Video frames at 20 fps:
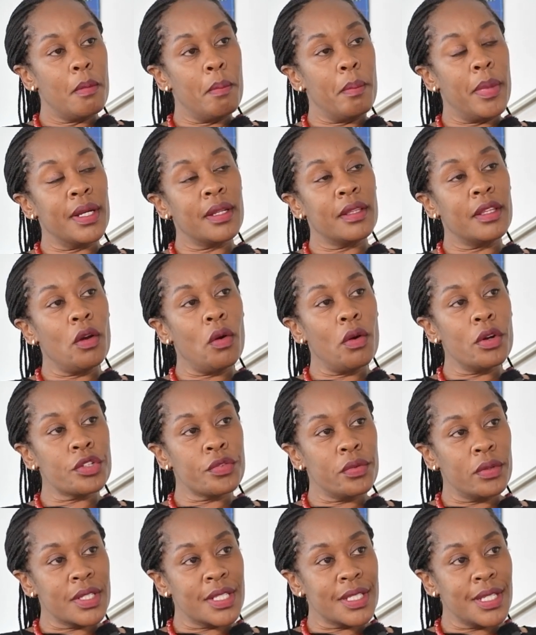but the
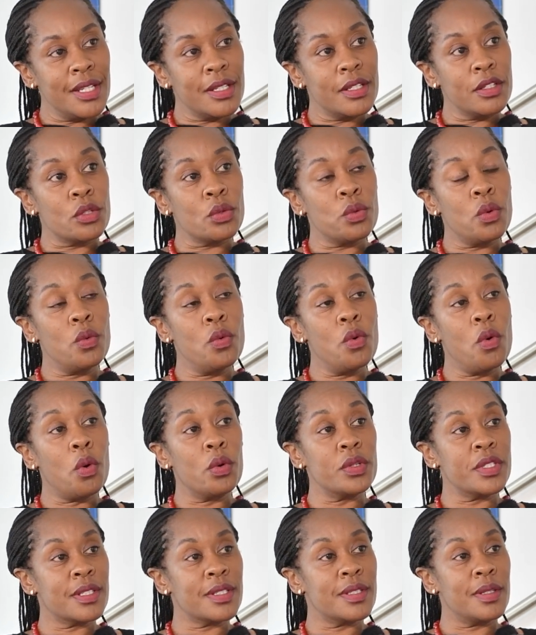Oxford side is who
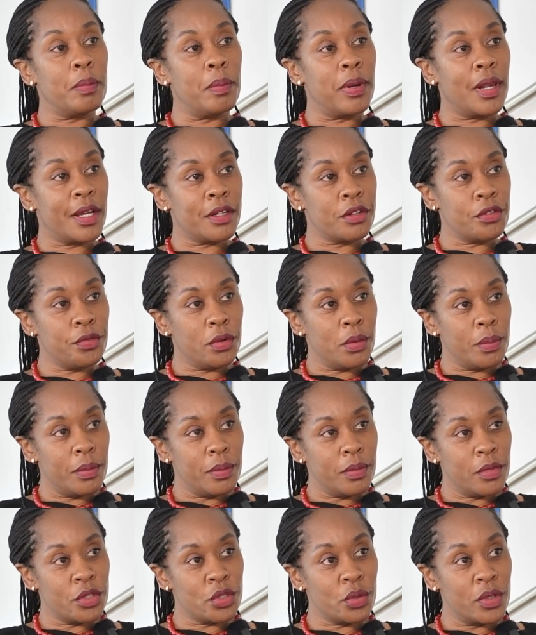hosts the
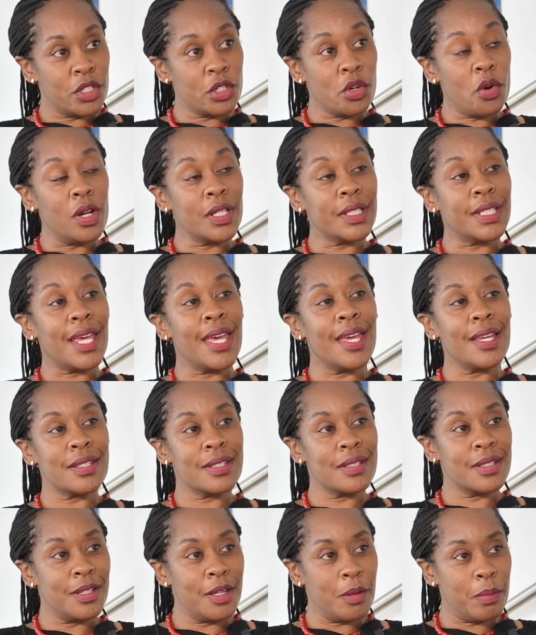platform. So it's called the
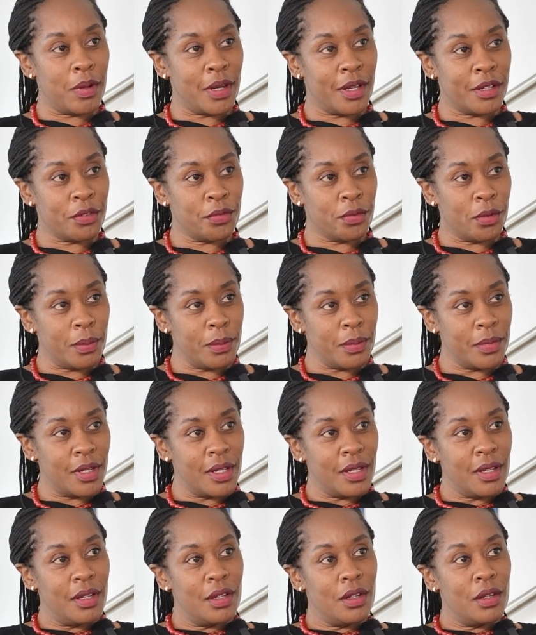HESTIA platform,
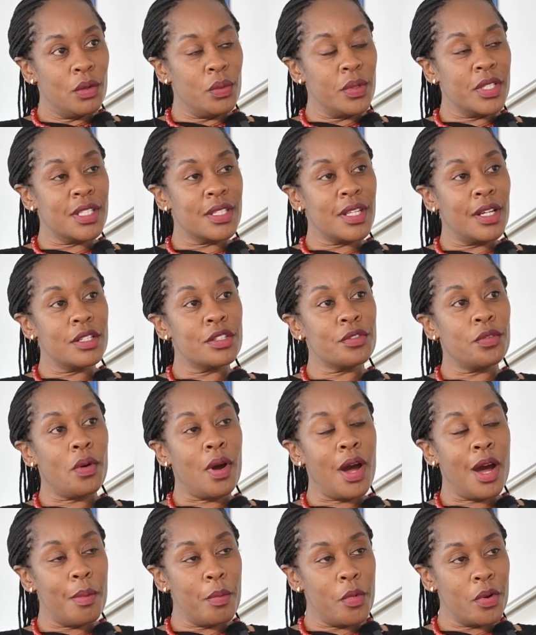which stands for
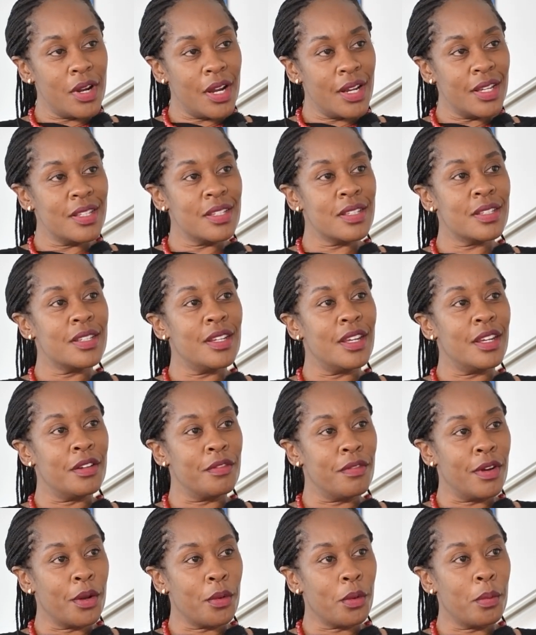Harmonized
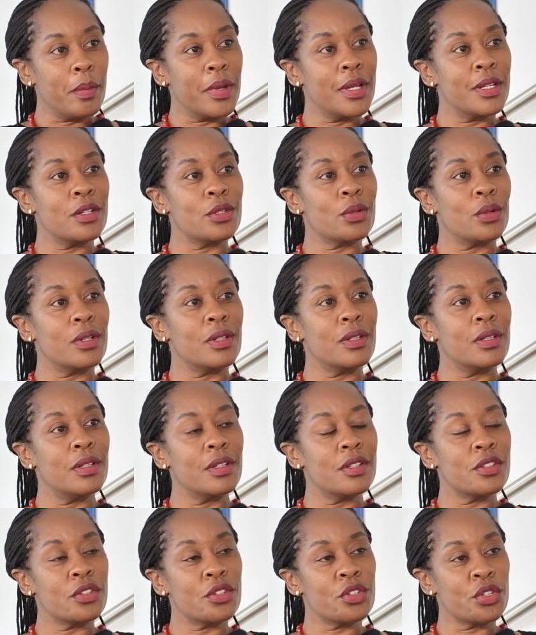Environmental
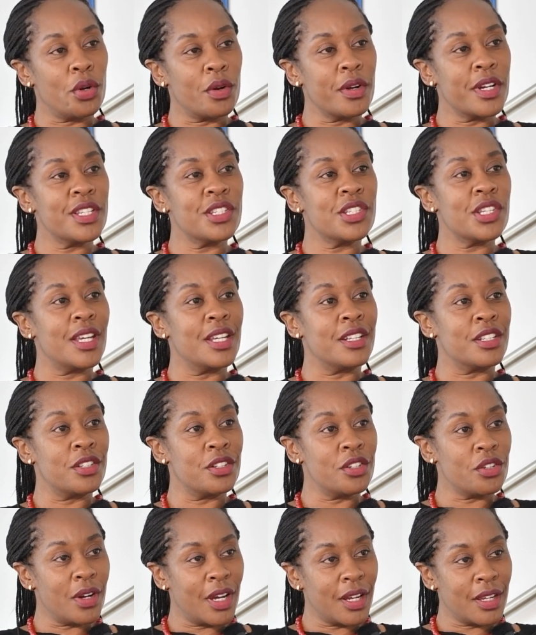Storage
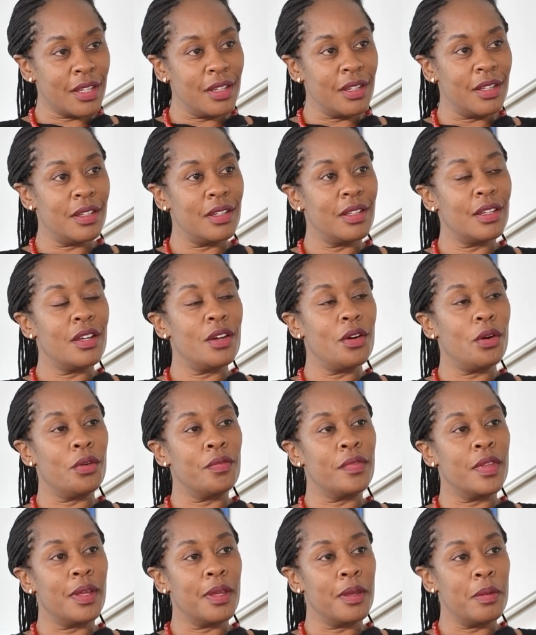and Tracking
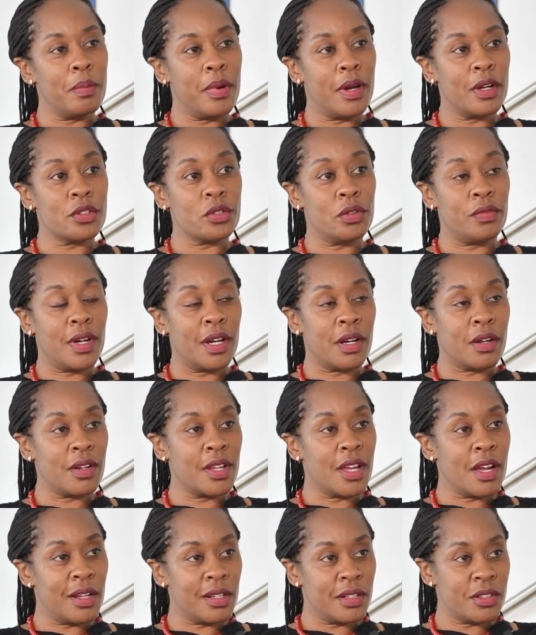of the Impact of
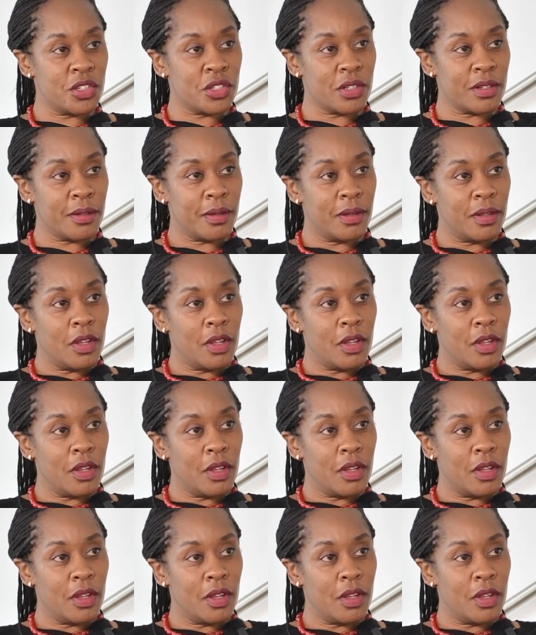Agriculture.